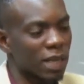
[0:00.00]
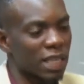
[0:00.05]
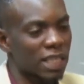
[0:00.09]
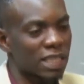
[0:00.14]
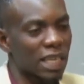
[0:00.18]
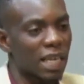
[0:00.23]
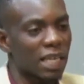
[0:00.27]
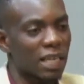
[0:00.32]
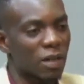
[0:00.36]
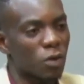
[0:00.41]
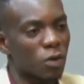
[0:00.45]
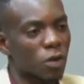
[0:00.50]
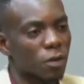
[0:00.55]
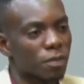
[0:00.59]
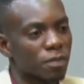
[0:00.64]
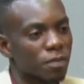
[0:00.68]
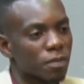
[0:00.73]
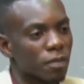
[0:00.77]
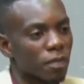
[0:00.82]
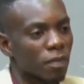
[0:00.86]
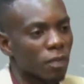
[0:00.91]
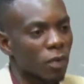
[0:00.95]
But it's saying, look,
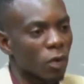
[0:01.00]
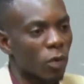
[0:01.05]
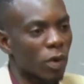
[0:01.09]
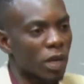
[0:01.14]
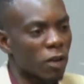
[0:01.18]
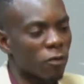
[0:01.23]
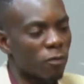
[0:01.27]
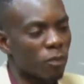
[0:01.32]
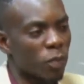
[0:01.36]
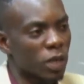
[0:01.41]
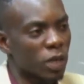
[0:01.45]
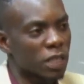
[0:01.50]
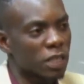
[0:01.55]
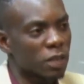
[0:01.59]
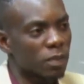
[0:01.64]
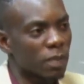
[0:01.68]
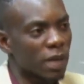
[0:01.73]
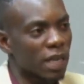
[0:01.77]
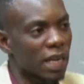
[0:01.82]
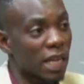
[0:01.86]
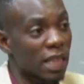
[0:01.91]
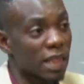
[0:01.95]
what if
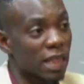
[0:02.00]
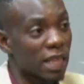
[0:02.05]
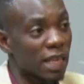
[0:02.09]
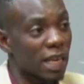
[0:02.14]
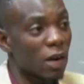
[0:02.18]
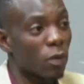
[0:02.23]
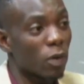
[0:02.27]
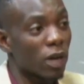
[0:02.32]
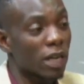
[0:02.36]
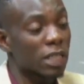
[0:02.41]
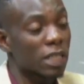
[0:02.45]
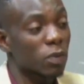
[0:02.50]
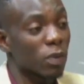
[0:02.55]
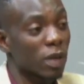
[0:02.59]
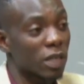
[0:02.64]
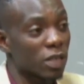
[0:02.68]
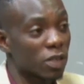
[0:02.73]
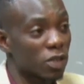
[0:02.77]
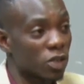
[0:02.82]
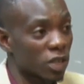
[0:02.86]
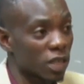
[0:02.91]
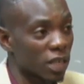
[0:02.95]
policemen are there while
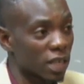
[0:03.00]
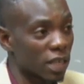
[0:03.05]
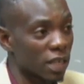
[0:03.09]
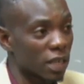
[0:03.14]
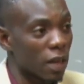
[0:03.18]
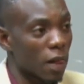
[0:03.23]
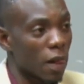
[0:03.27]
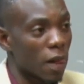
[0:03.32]
we're drinking?